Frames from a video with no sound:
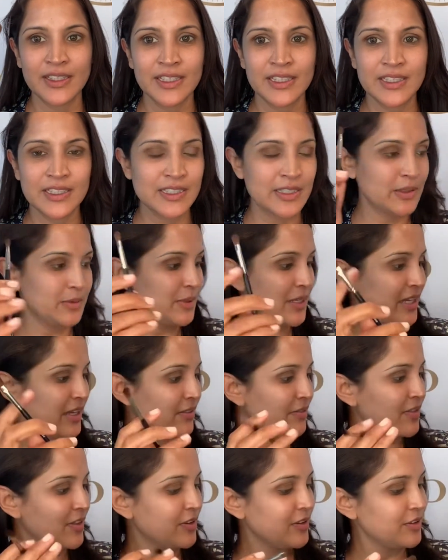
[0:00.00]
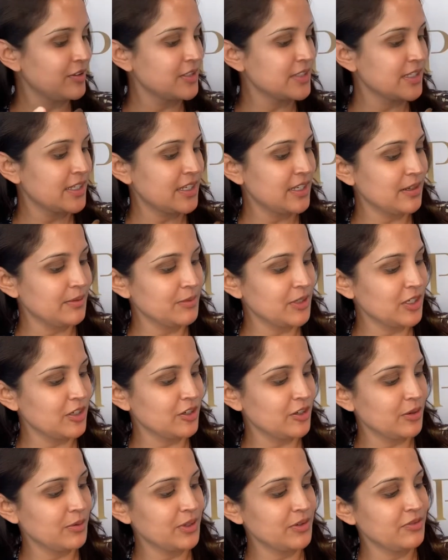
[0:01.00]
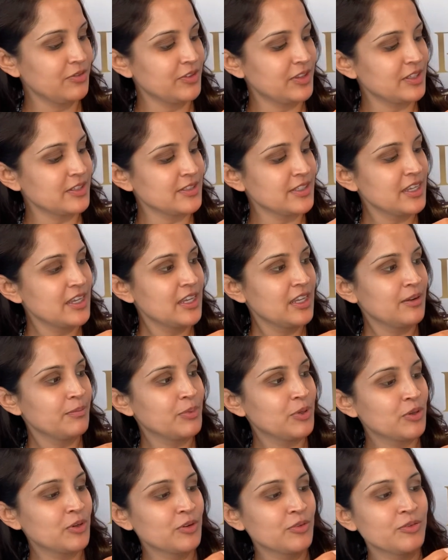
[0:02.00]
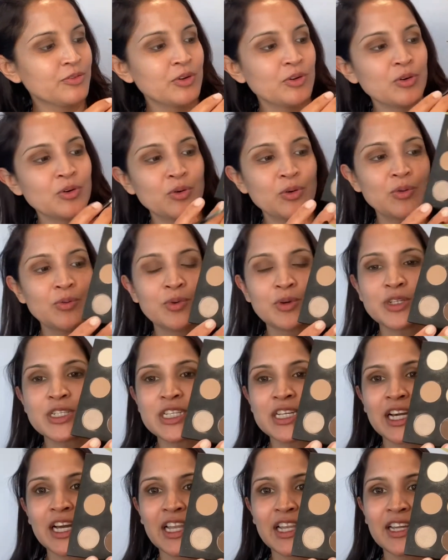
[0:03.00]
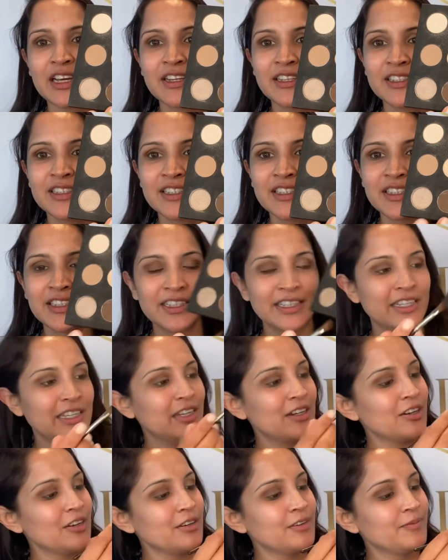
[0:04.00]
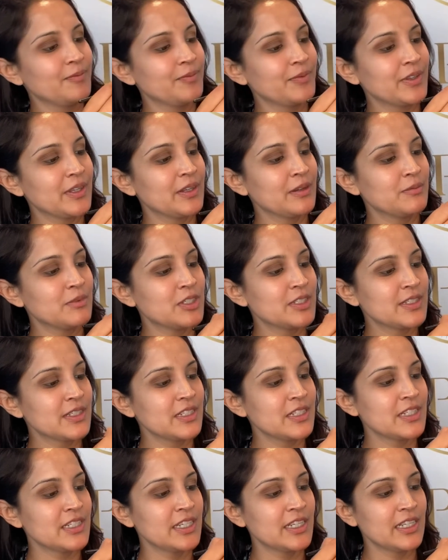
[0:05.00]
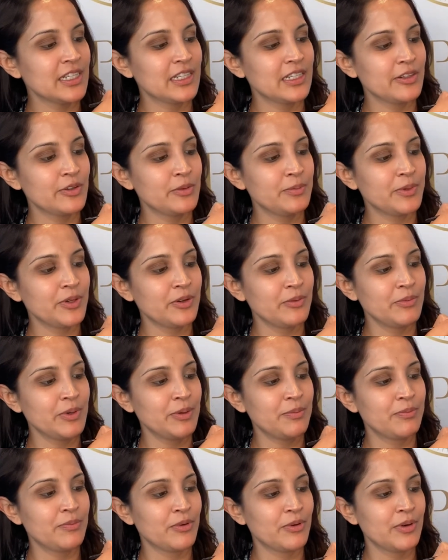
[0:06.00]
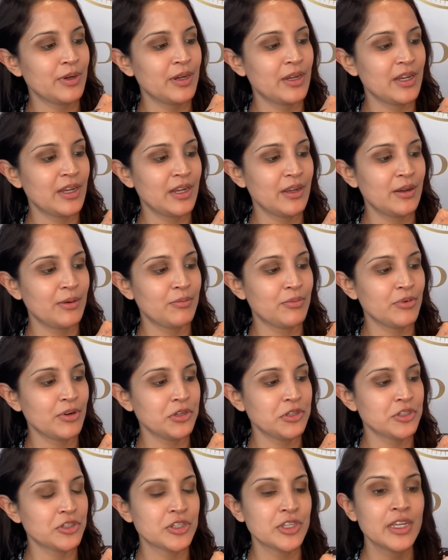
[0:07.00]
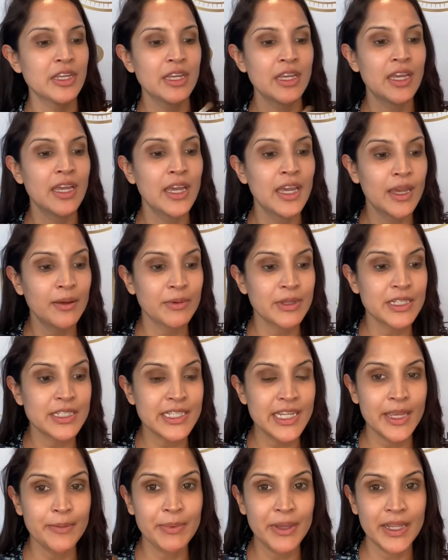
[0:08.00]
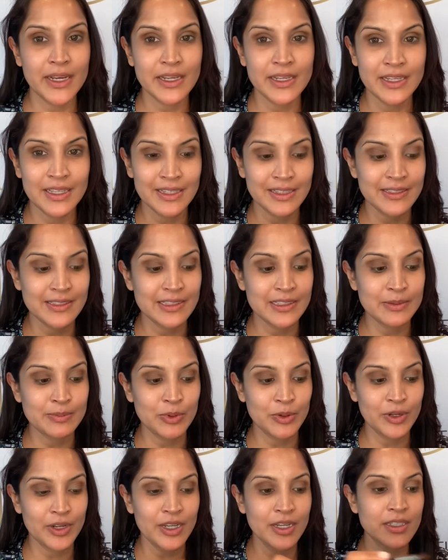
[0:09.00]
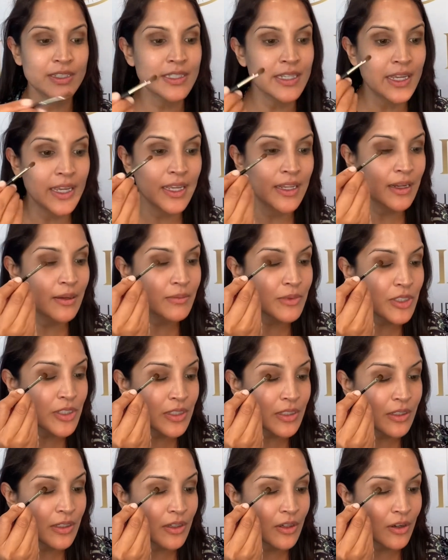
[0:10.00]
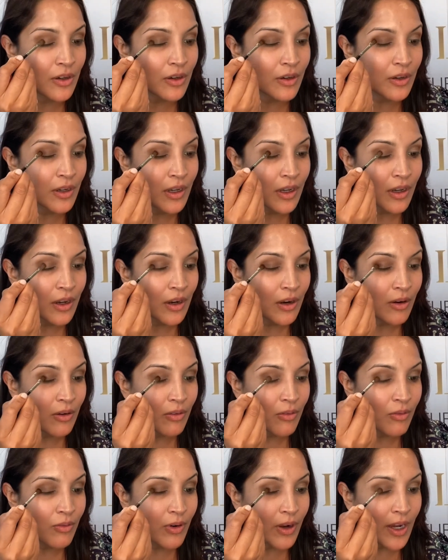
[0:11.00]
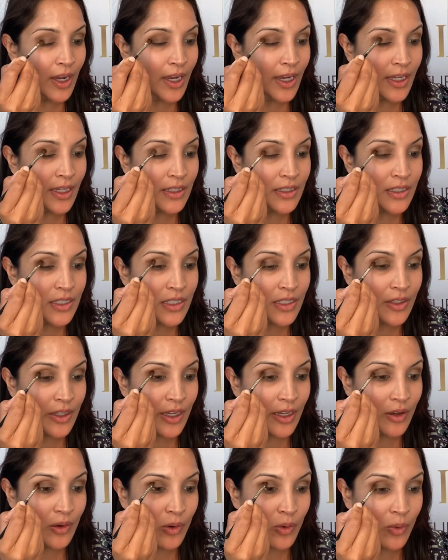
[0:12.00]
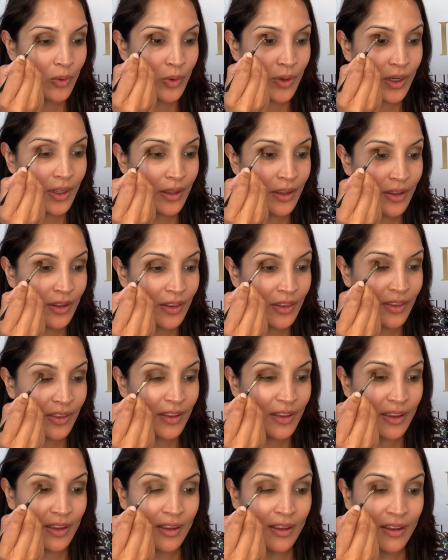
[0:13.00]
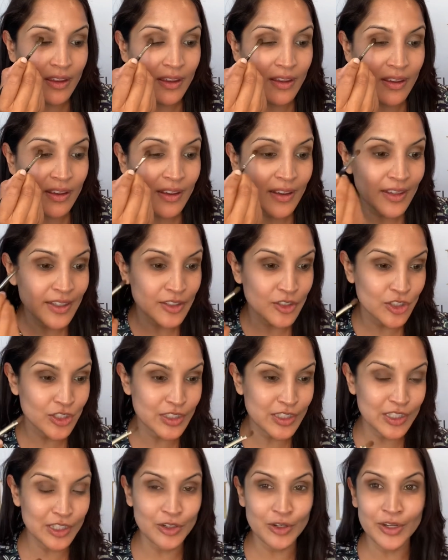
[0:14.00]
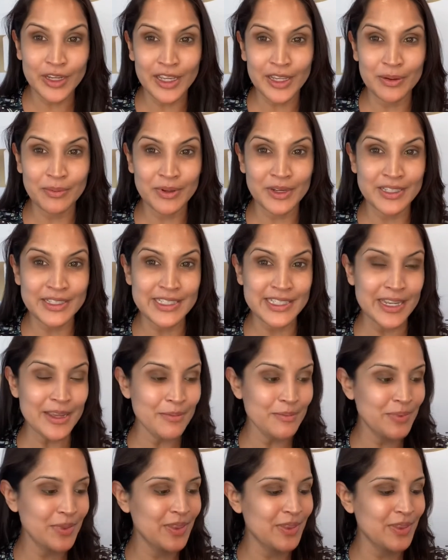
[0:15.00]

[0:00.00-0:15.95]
So we have those, and I'm going to go in for this beautiful wood color here, and I'm just going to take a little bit of my brush. I'm going to tap out any excess product, and I'm just going to go right into that corner there, just to create a bit of depth.